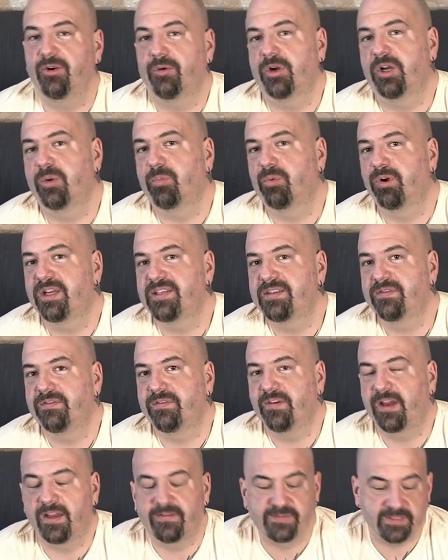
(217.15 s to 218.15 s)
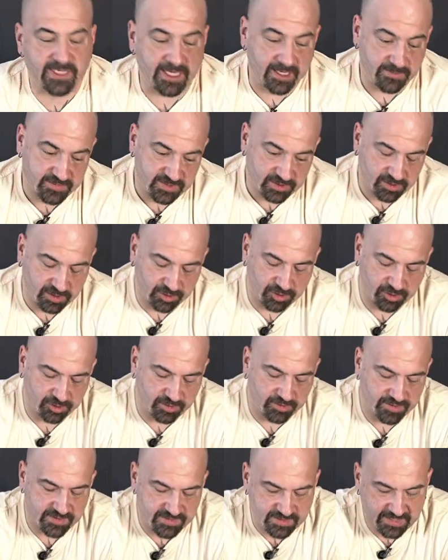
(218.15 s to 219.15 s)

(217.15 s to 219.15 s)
We're gonna press it five times. I'll go to this